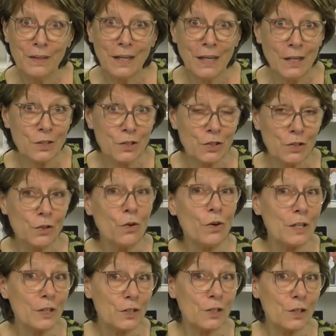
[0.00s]
It's
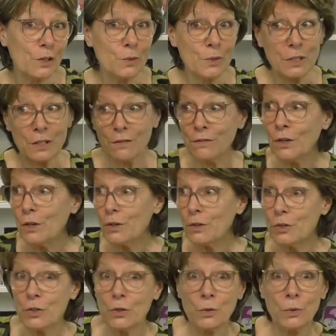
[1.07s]
not exclusive
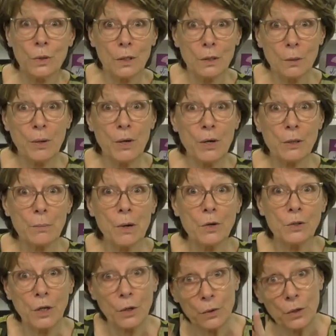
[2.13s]
to the
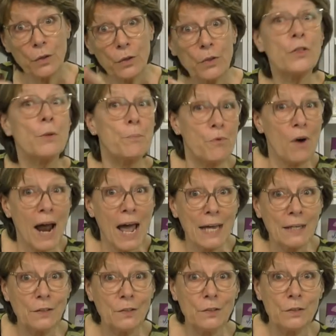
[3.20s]
Pergamano, the
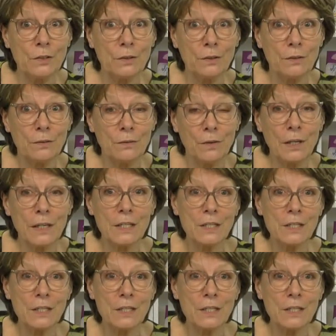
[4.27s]
brand, right?